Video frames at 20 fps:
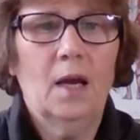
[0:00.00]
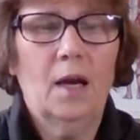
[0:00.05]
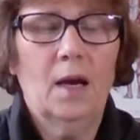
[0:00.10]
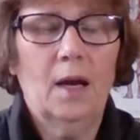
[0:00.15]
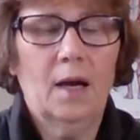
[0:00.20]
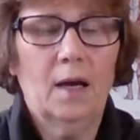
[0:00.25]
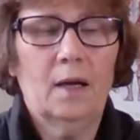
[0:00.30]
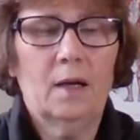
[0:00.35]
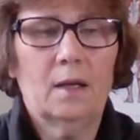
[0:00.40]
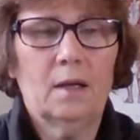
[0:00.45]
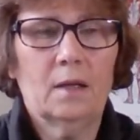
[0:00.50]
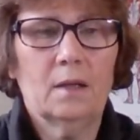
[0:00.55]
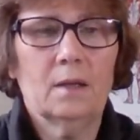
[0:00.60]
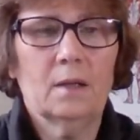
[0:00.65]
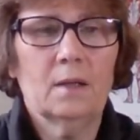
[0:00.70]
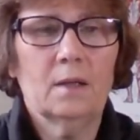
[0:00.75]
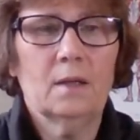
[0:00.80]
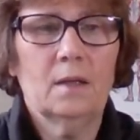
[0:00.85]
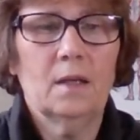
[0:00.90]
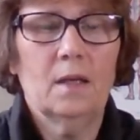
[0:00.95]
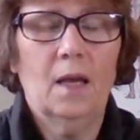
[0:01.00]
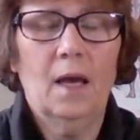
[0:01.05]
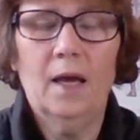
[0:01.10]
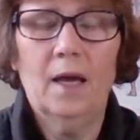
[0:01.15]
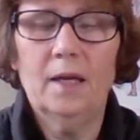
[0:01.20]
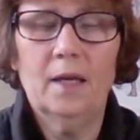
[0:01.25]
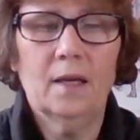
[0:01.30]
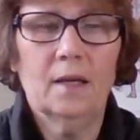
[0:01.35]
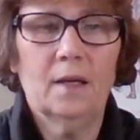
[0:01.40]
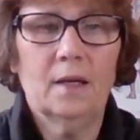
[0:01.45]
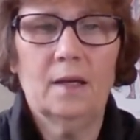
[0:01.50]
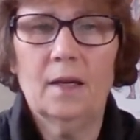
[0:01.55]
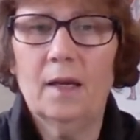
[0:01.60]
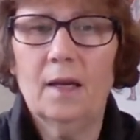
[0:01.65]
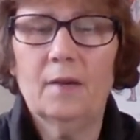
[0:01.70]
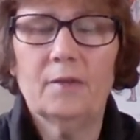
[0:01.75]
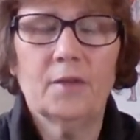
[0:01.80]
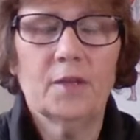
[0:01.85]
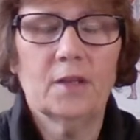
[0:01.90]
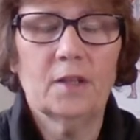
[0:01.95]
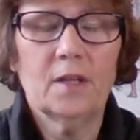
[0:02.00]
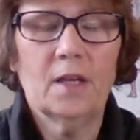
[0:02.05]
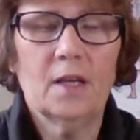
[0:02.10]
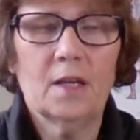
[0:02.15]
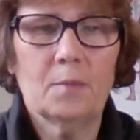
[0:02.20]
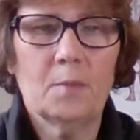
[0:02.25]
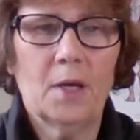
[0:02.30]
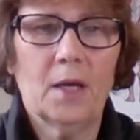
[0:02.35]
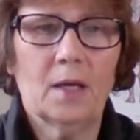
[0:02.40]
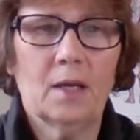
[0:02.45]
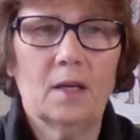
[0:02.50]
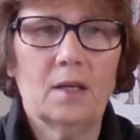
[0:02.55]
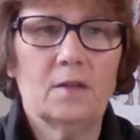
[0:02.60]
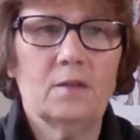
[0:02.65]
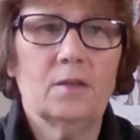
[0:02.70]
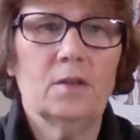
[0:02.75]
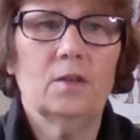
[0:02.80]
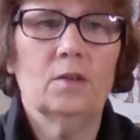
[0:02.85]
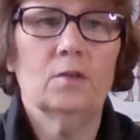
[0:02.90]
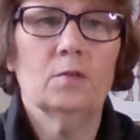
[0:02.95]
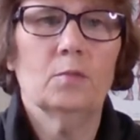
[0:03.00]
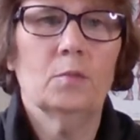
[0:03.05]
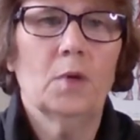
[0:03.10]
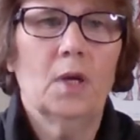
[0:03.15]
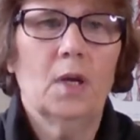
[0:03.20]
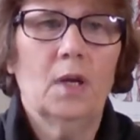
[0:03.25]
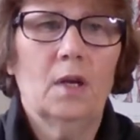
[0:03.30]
I have to take magnesium.